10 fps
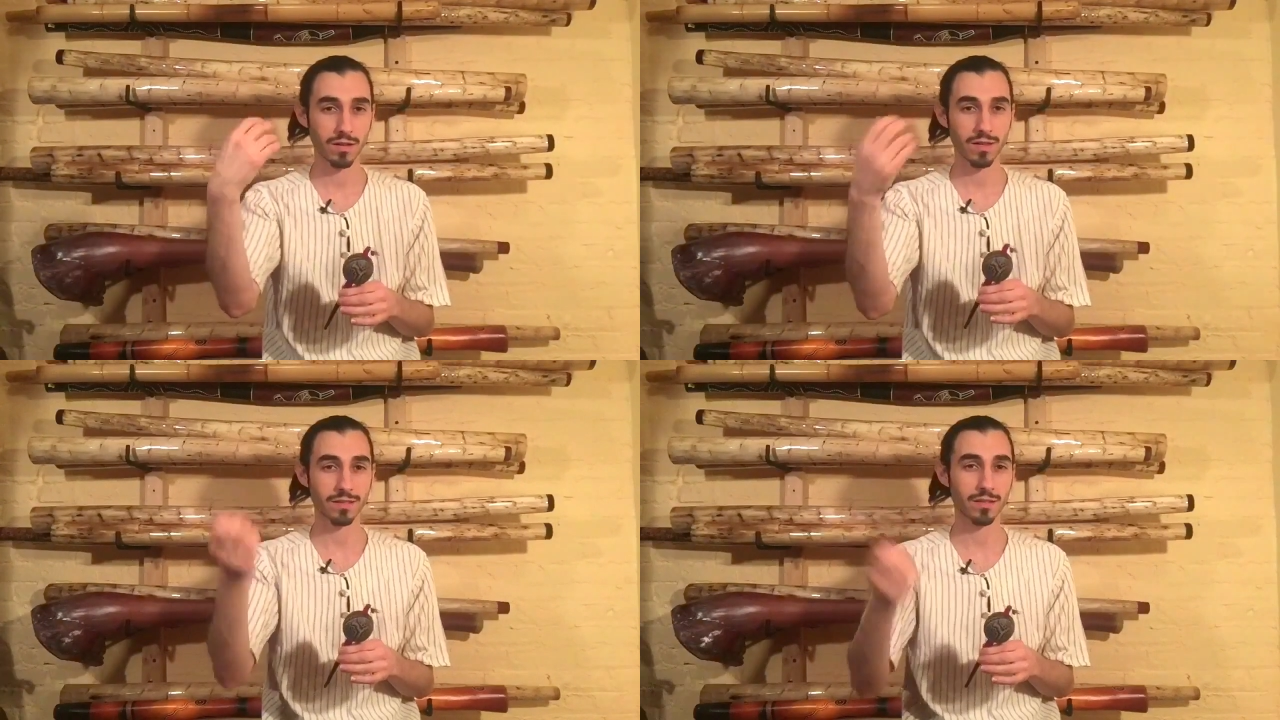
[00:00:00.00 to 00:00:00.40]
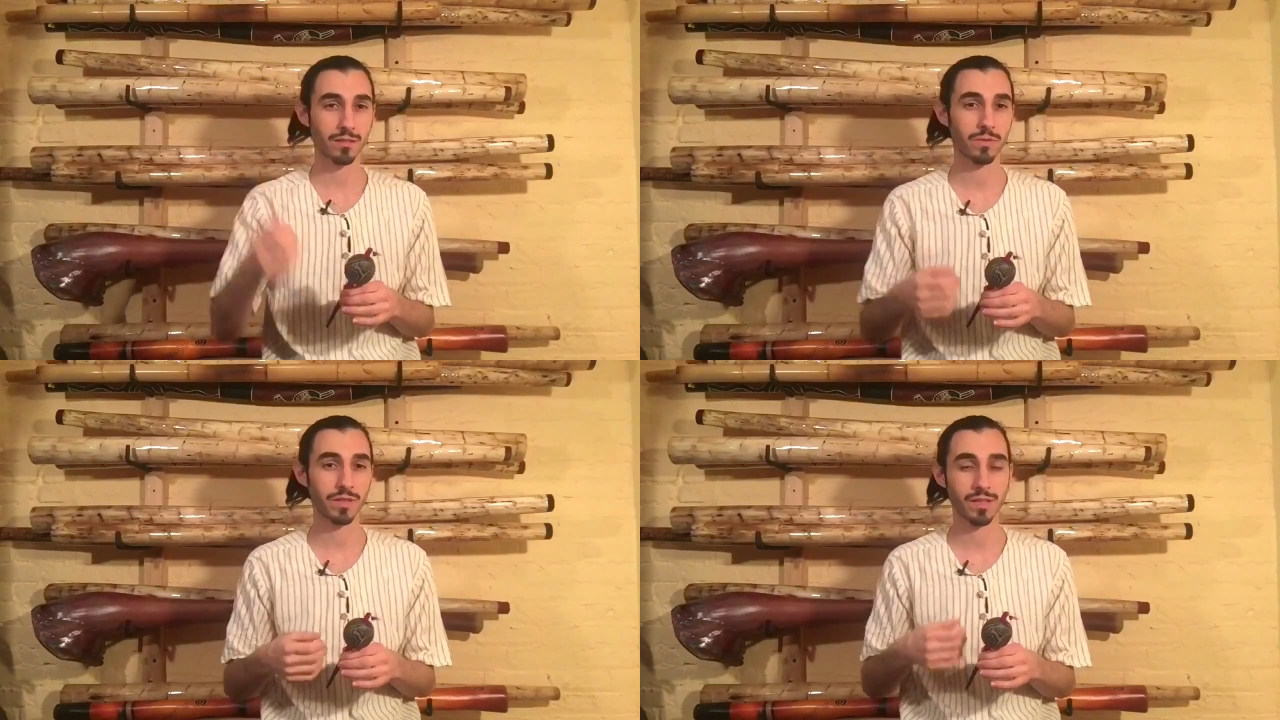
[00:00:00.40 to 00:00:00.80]
that's going to
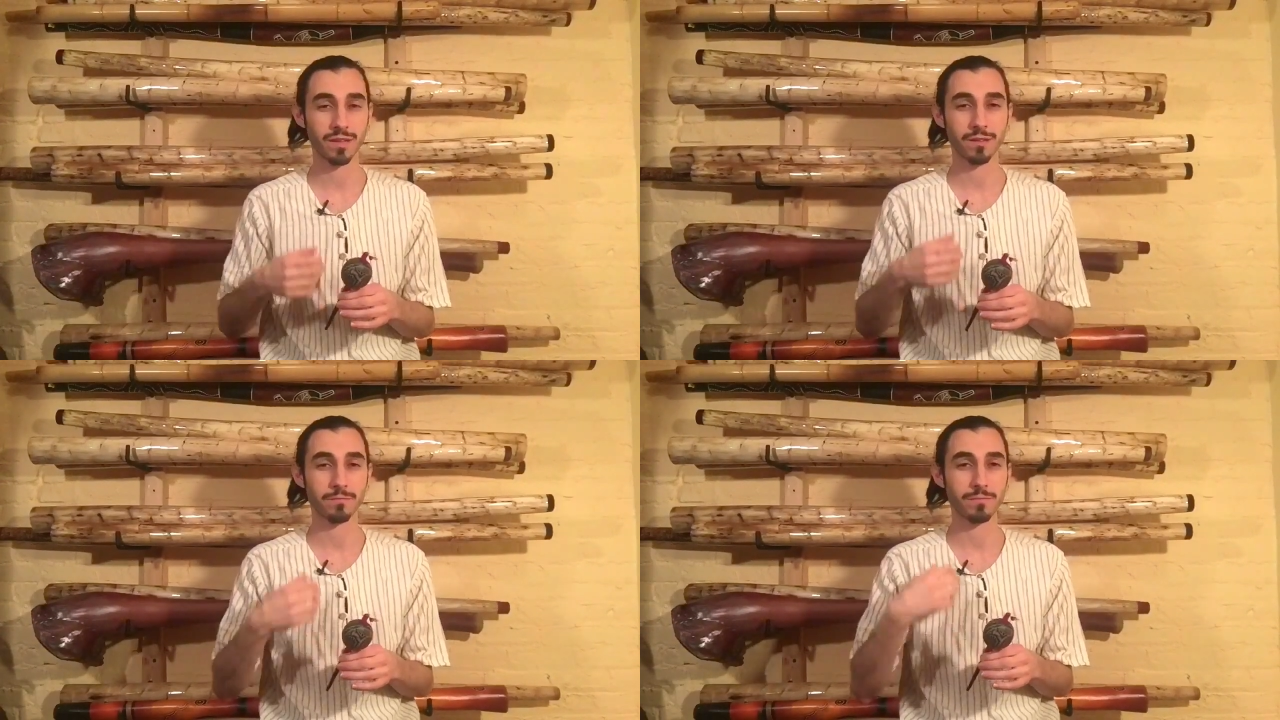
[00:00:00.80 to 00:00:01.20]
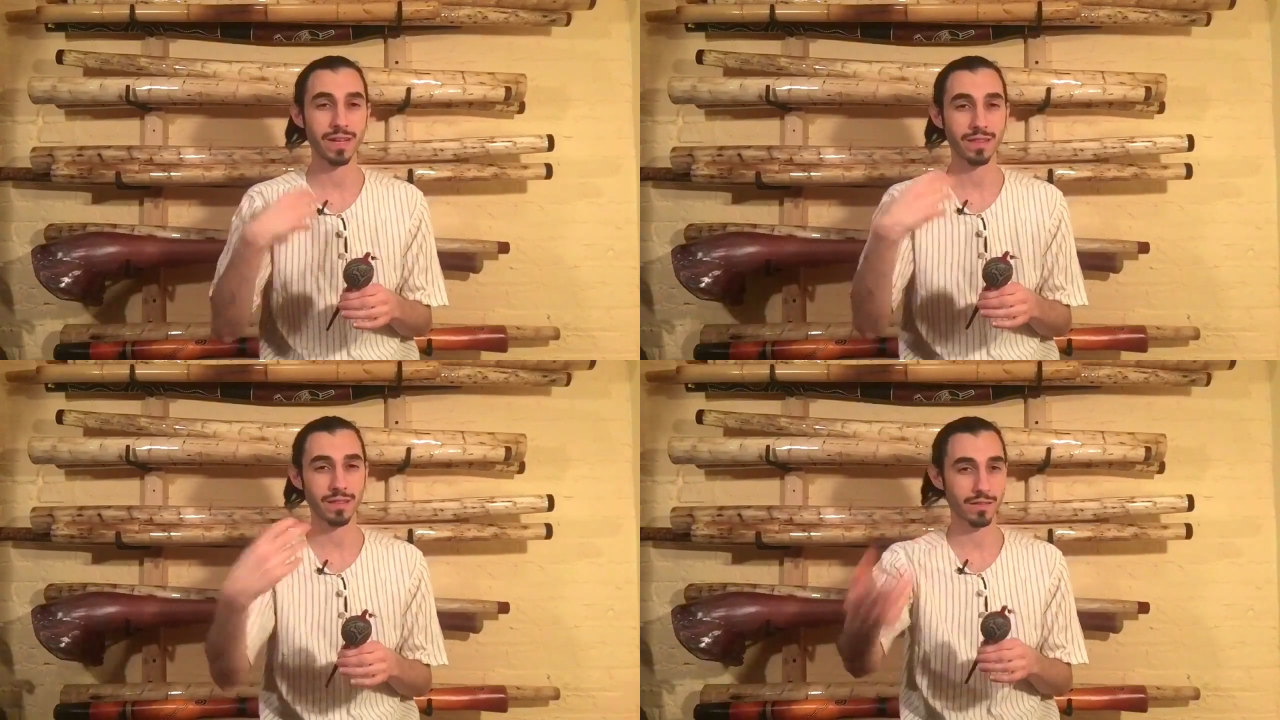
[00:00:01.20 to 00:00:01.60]
really
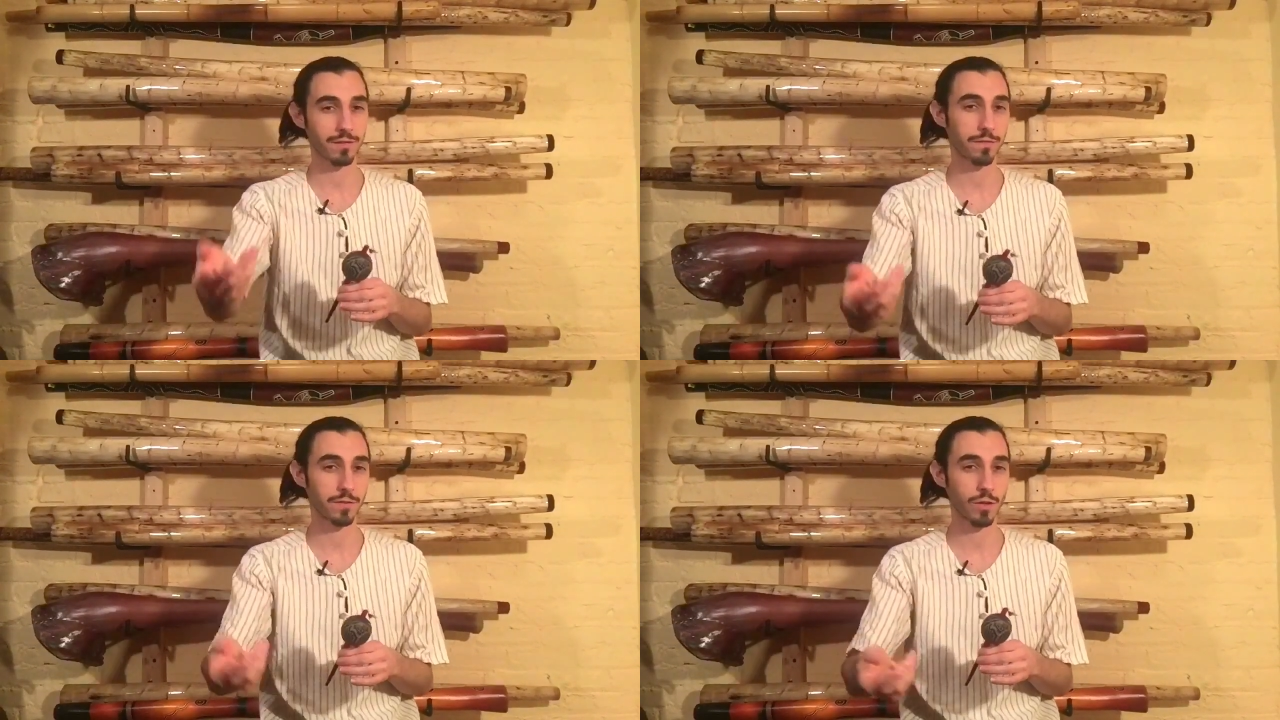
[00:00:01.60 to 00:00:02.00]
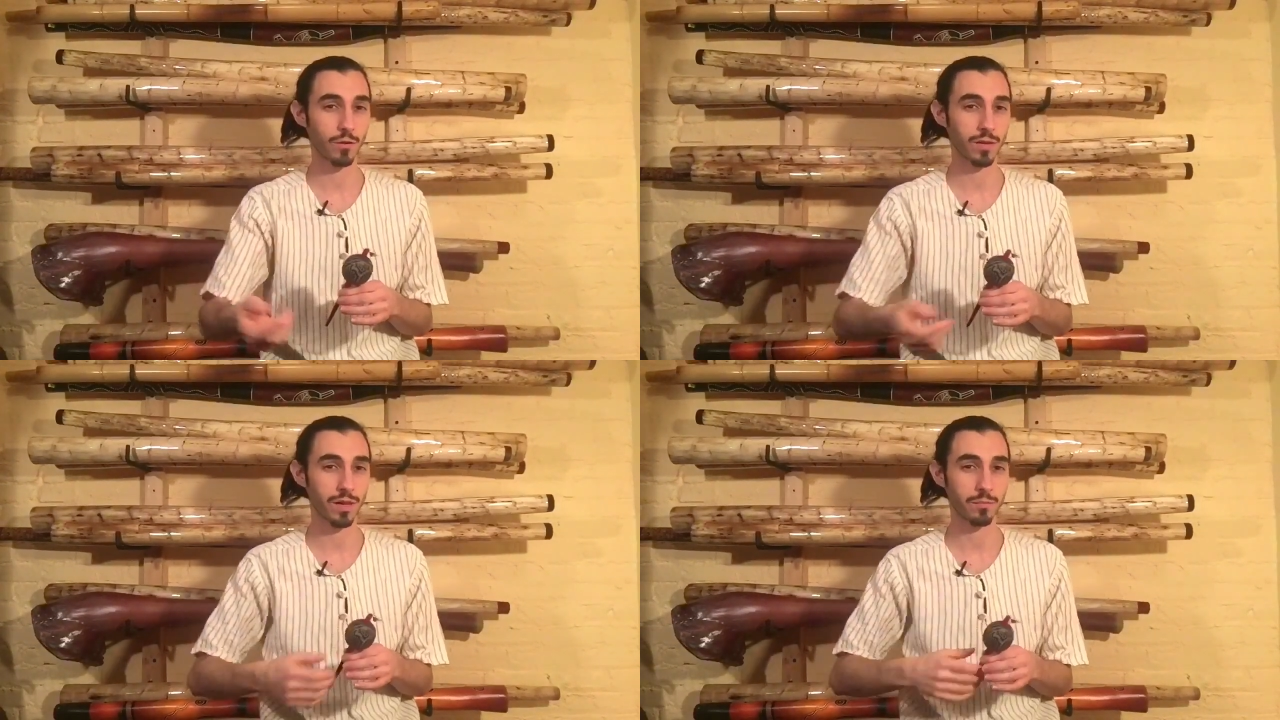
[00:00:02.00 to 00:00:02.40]
make things flow
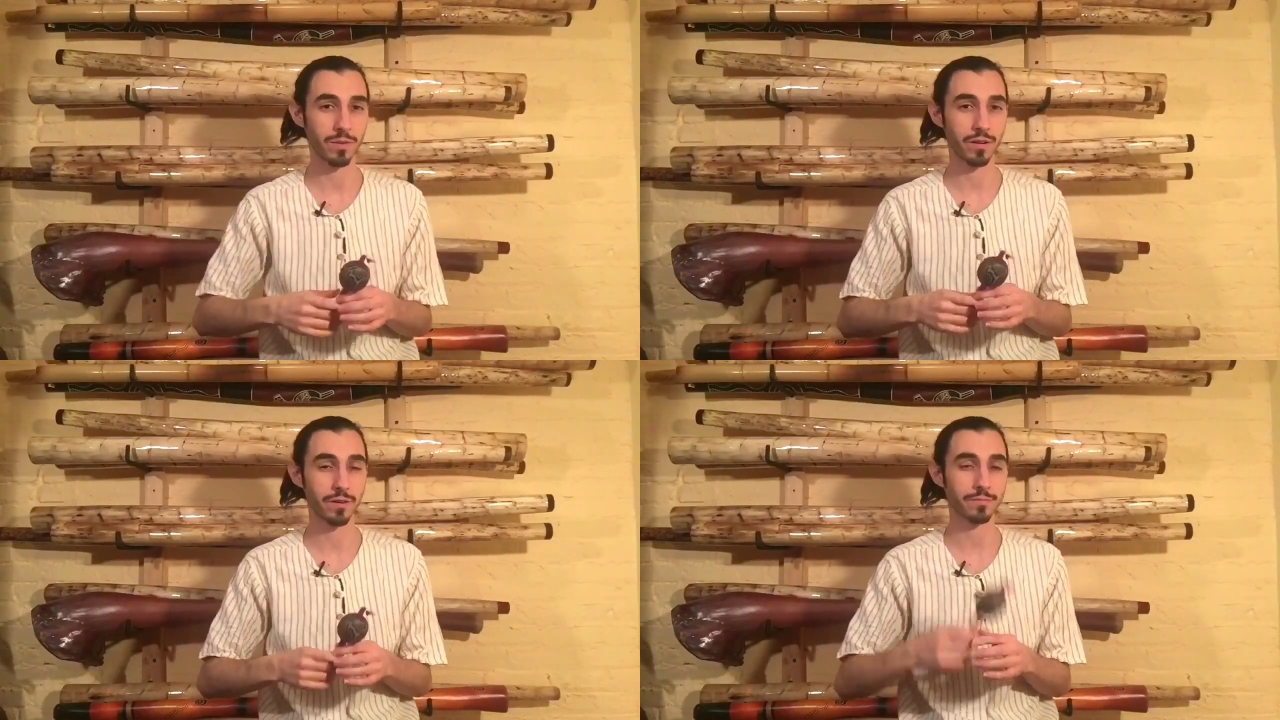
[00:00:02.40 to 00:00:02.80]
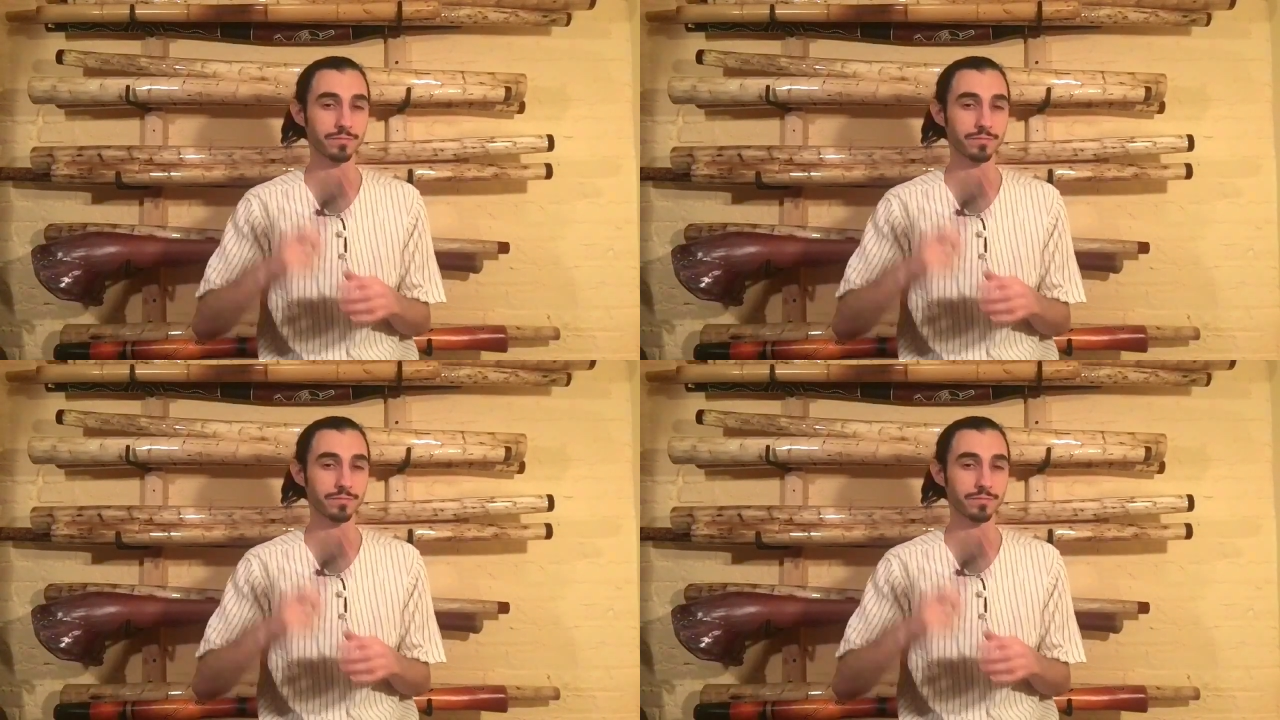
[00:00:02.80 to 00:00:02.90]
a lot better.